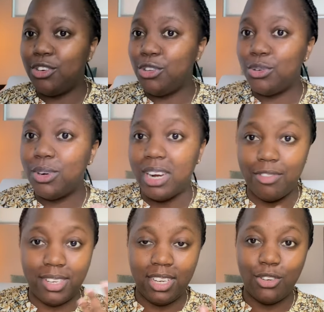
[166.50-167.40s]
do you
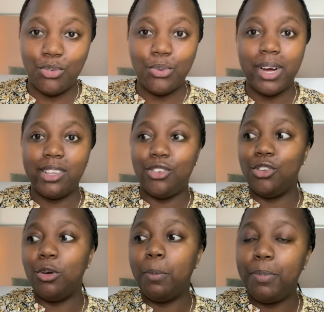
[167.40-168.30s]
gravitate towards? Do
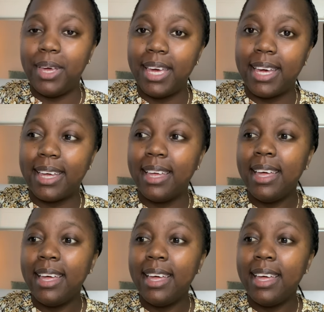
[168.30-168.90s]
you pick?